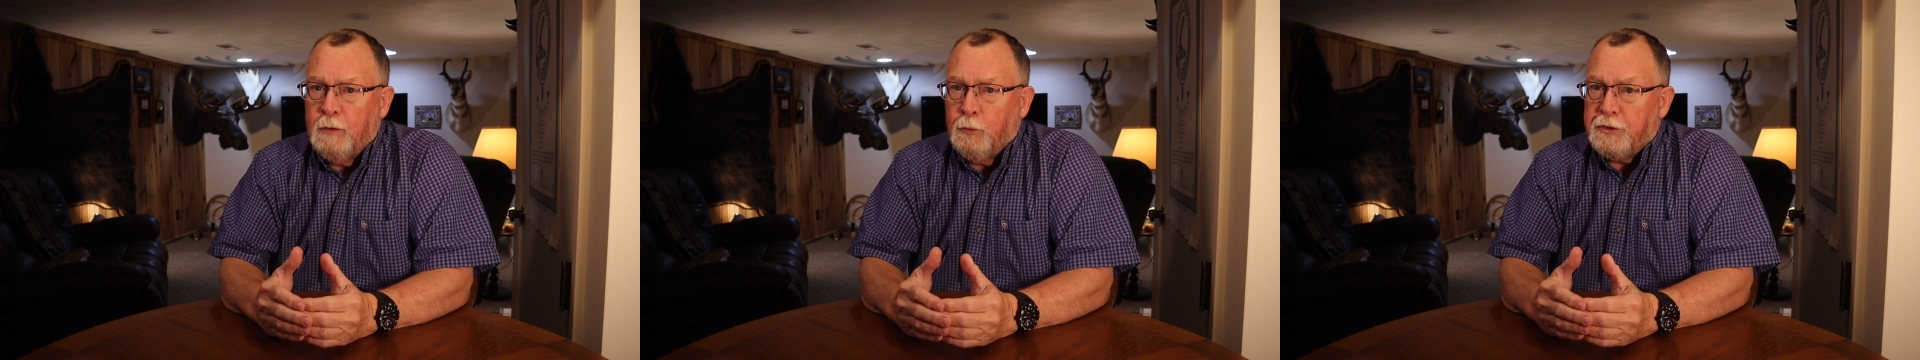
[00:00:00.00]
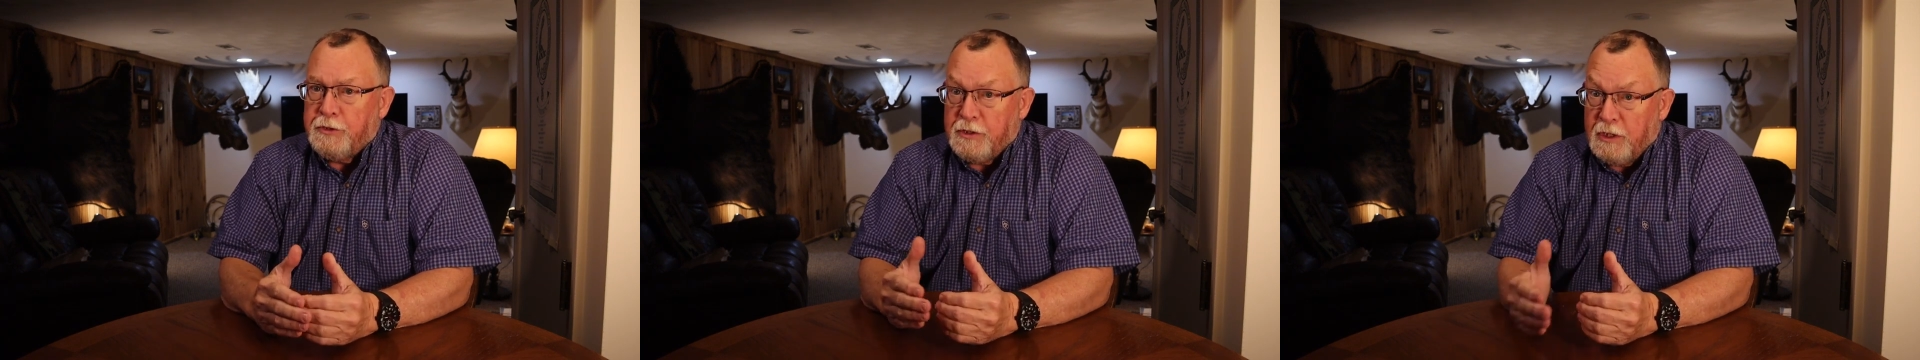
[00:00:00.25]

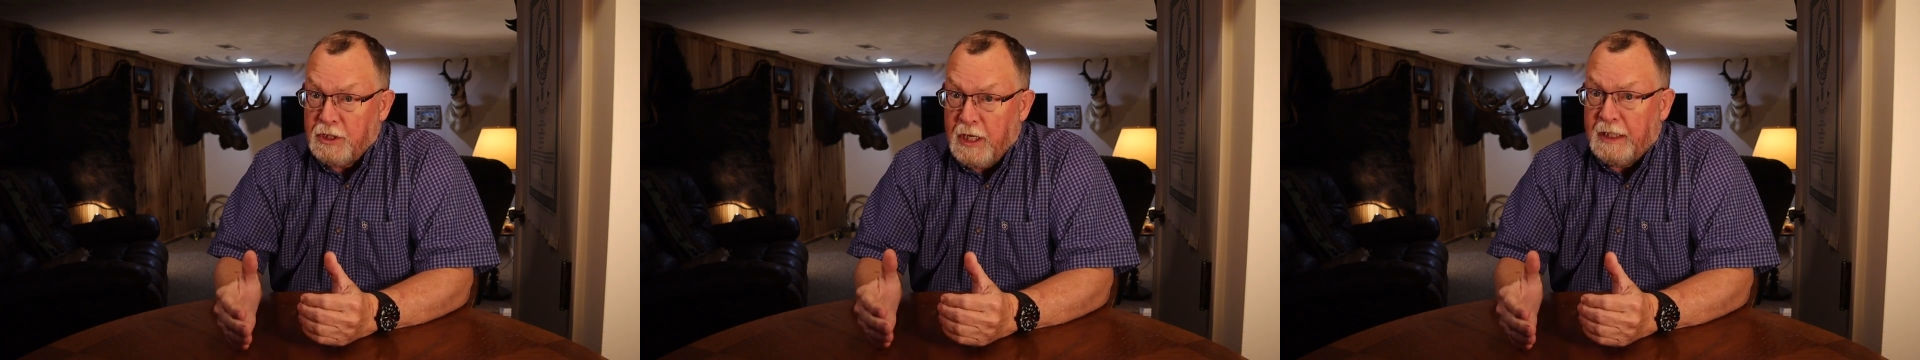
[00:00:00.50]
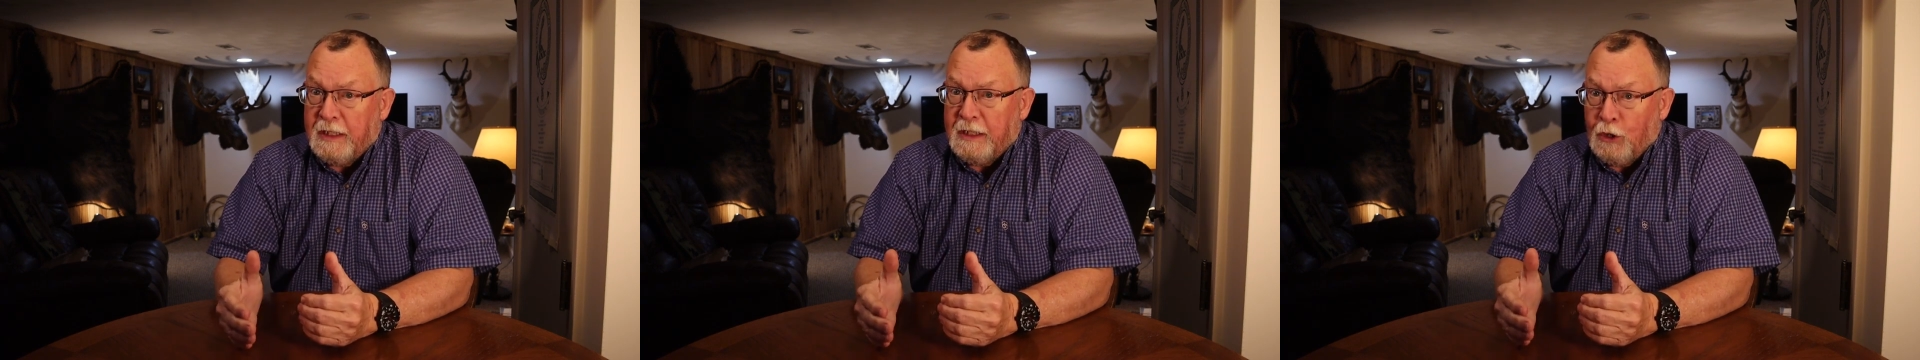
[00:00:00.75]
which is a
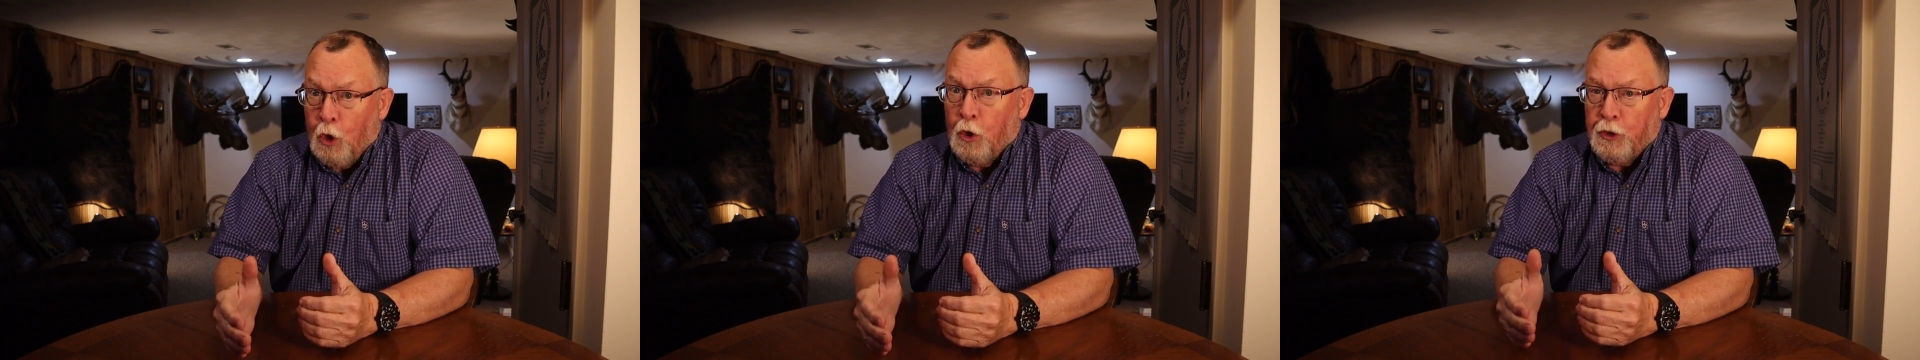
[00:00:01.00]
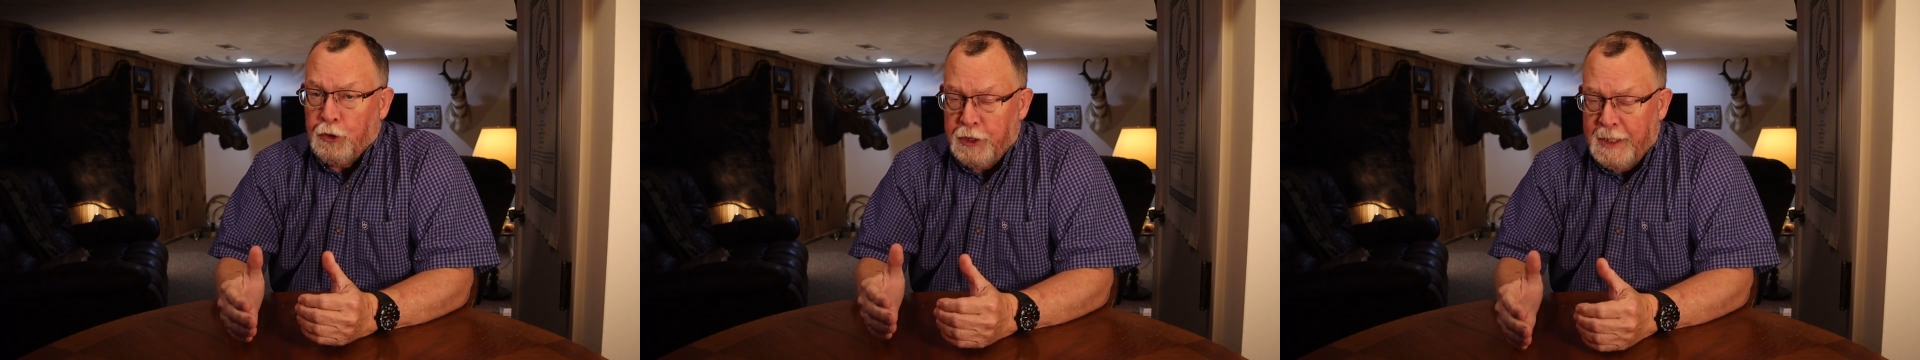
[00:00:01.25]
slightly
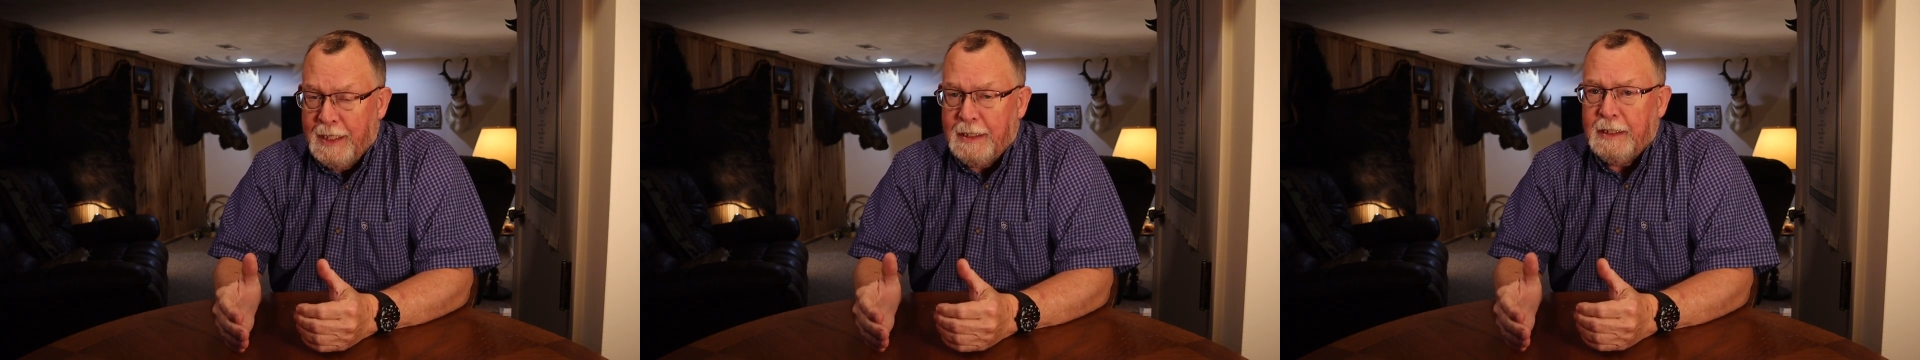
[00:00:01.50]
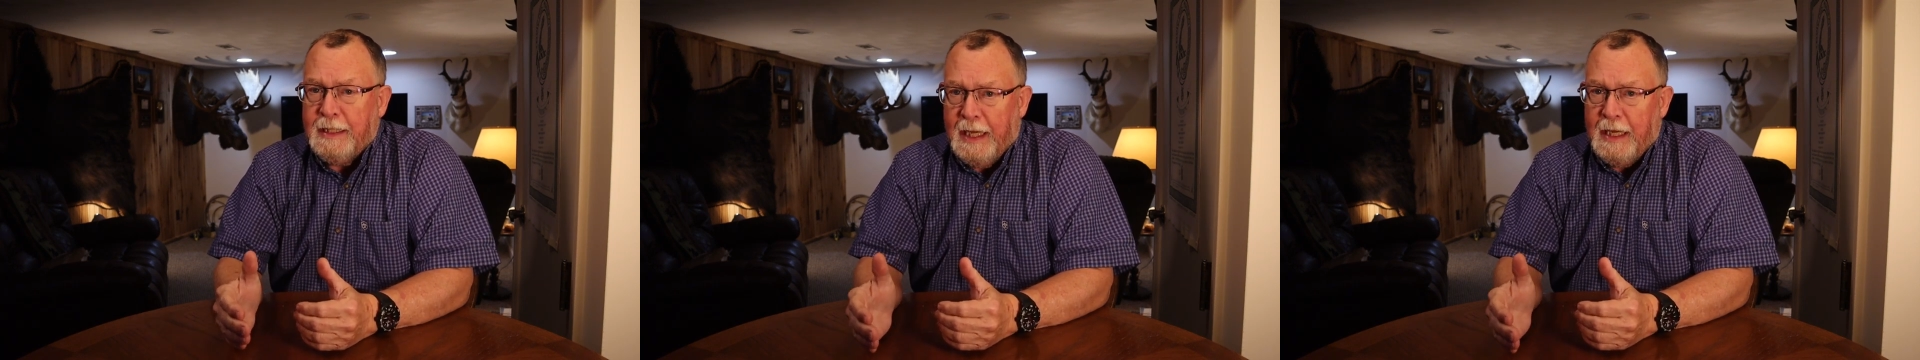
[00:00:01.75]
longer
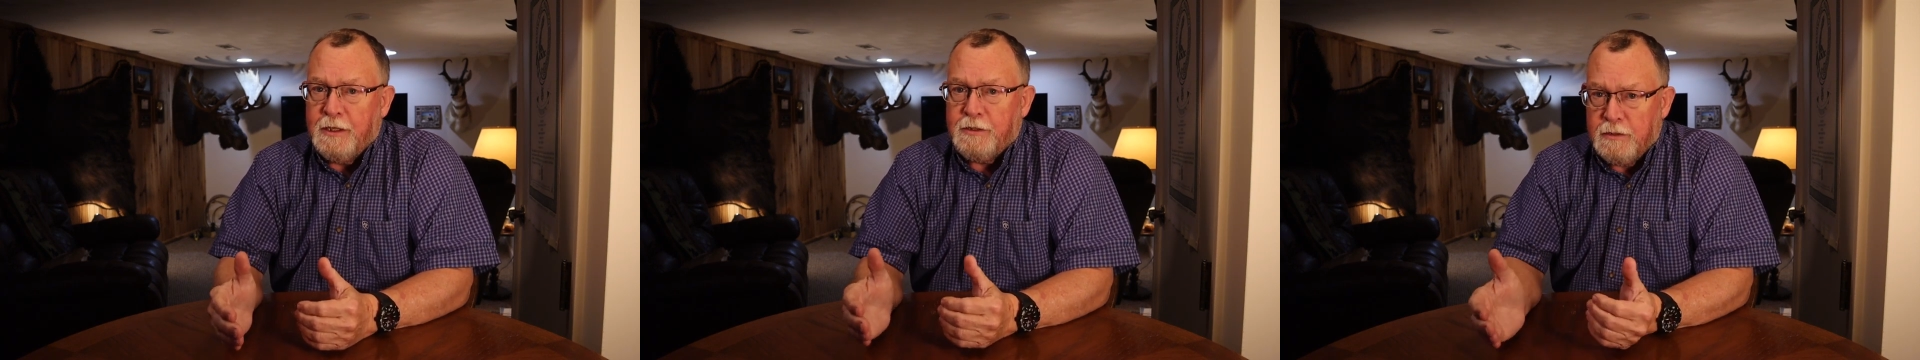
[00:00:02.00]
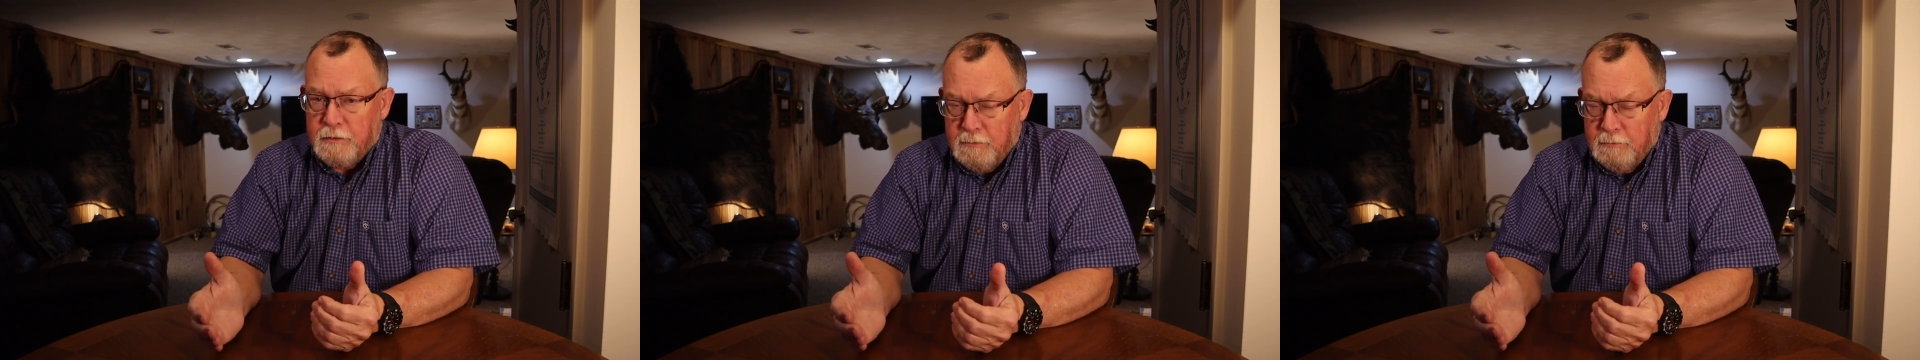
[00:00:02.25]
yet
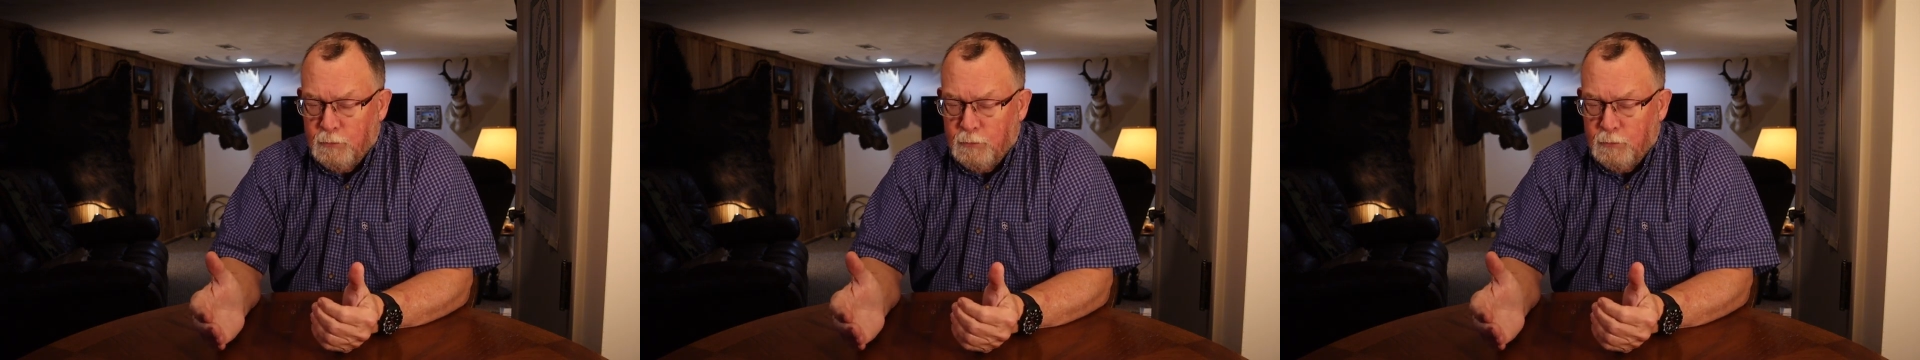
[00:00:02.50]
case,